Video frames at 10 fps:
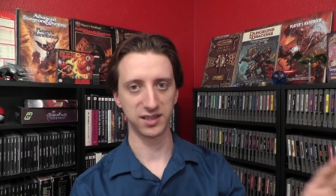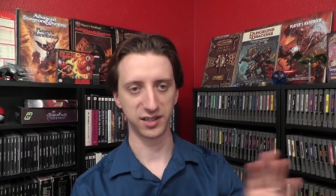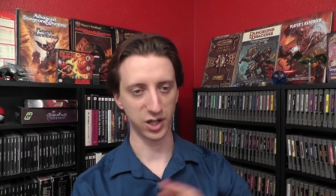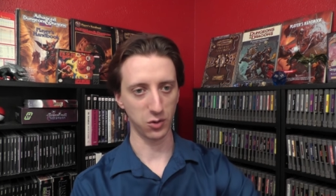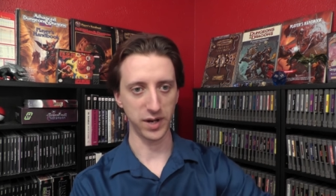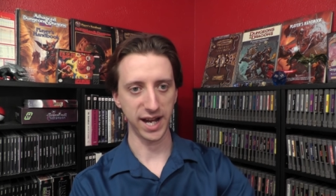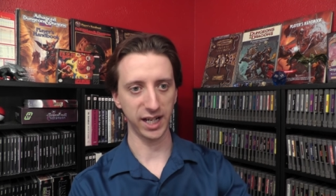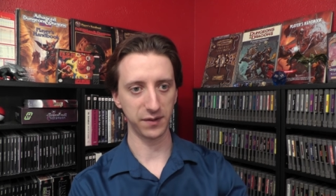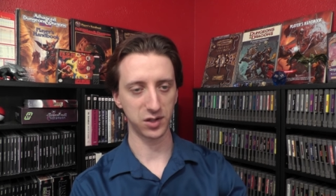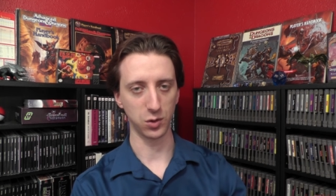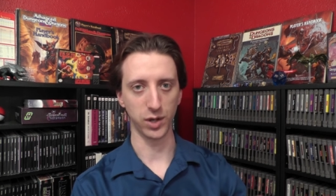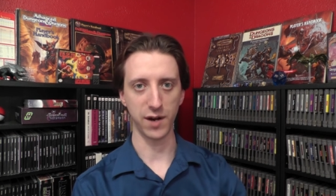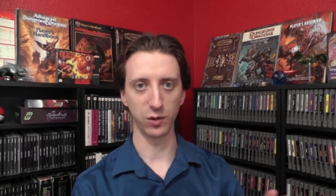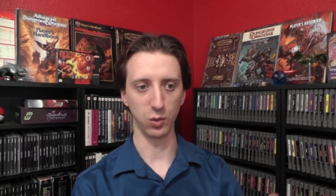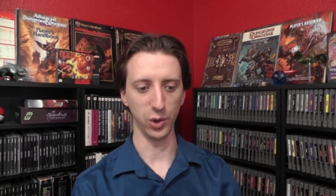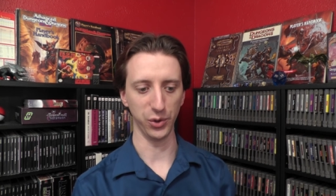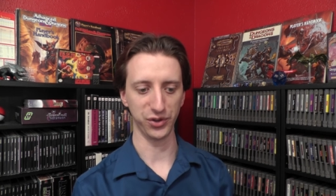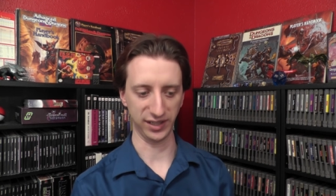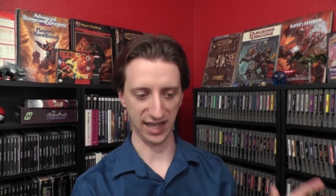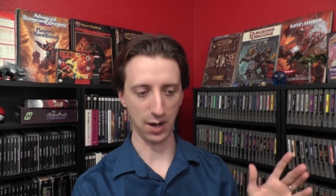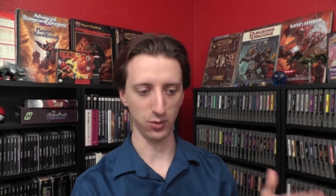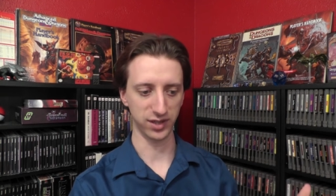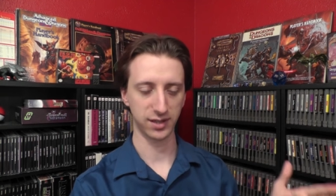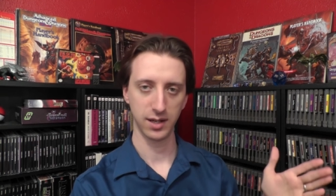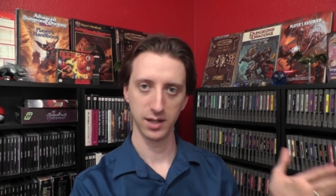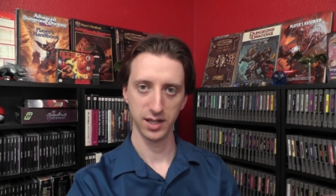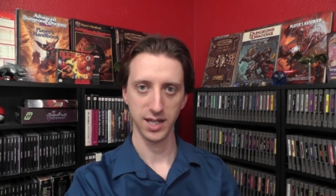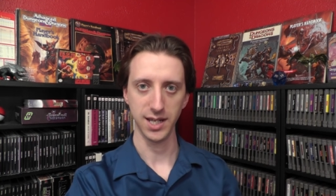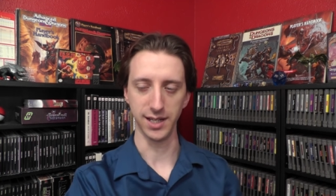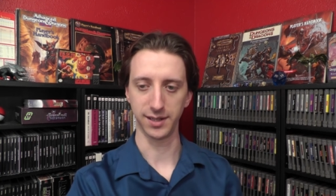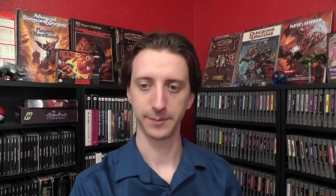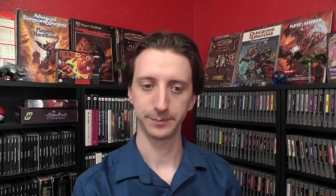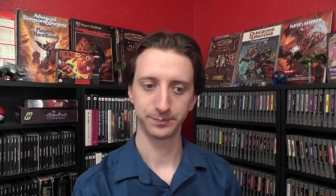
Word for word: 0 negatives to whatever rolls. Like that was it.